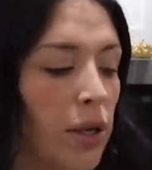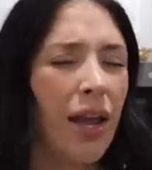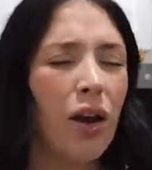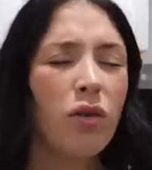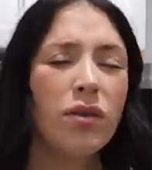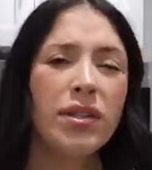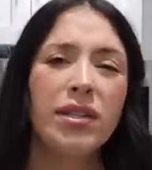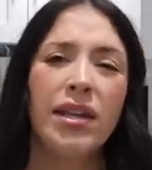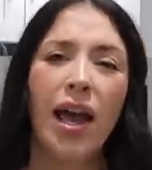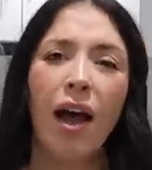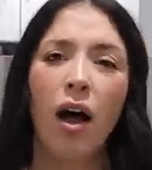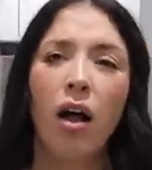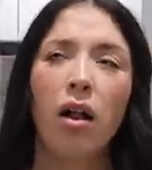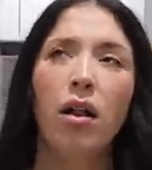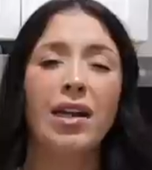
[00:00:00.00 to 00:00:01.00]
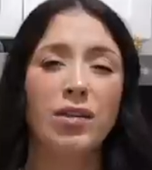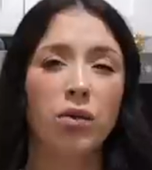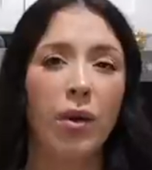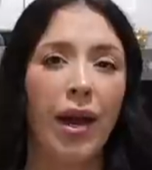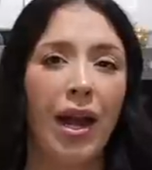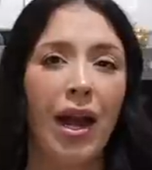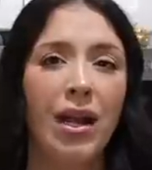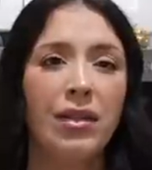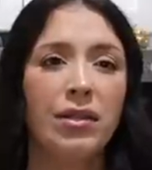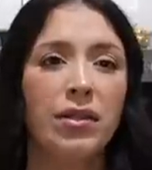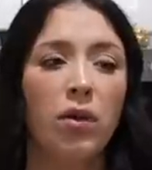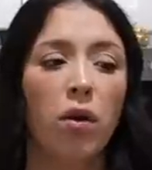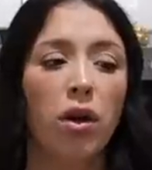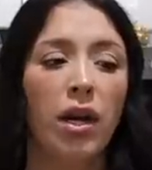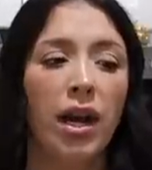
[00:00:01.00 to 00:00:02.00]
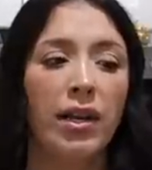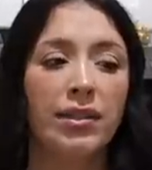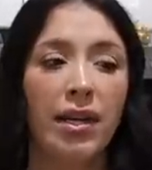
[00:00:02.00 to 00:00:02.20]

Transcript: They don't sell cazuelas or like